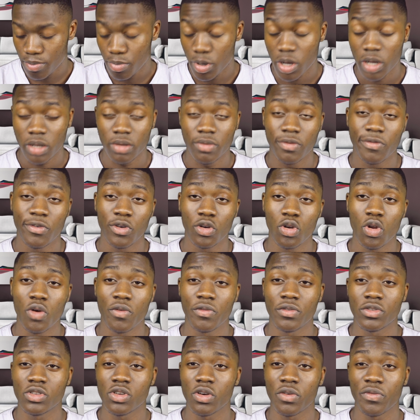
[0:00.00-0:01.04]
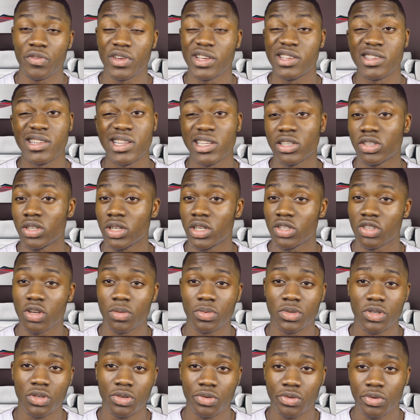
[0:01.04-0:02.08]
but for clothing photography, literally it's
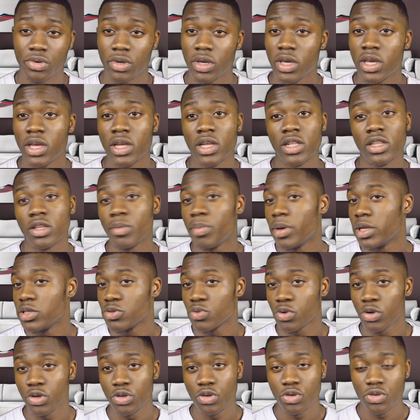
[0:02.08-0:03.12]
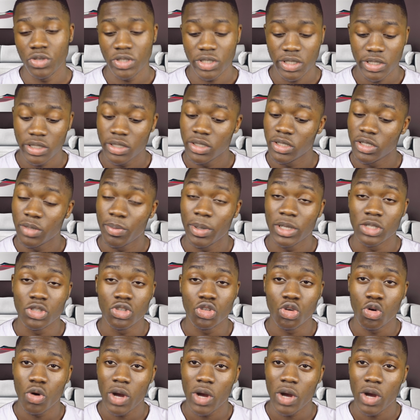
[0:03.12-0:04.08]
up to you. Depends what you're using, depends on